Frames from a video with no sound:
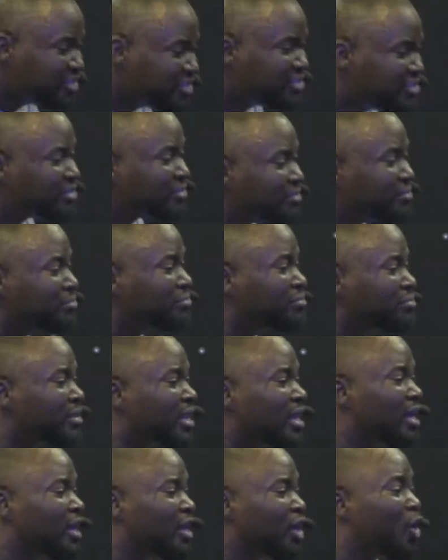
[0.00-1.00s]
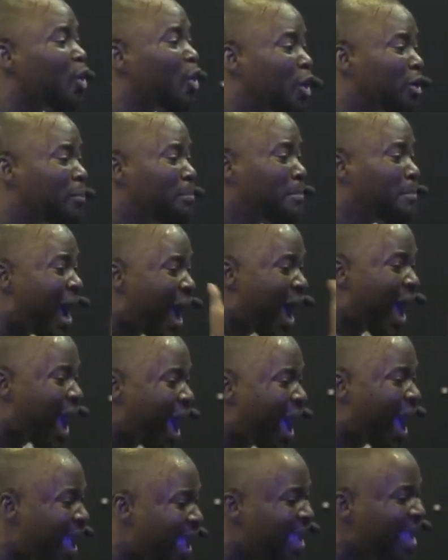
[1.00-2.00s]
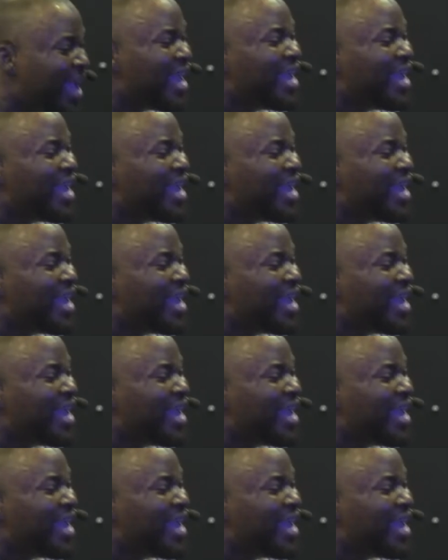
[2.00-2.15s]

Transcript: Lord, mine is the